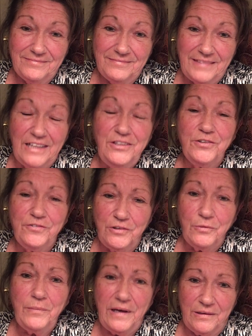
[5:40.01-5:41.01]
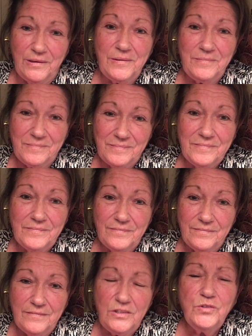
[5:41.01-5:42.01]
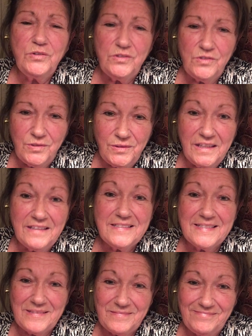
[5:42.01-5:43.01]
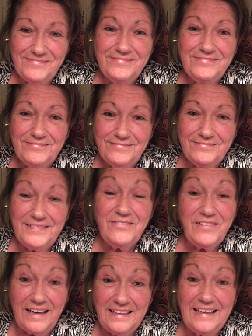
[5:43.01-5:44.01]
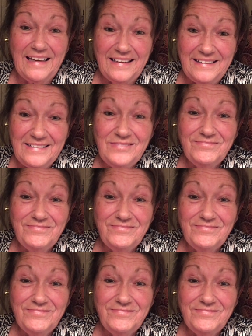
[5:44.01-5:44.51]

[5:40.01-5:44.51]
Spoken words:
and you'll feel better. You can do this. If I can,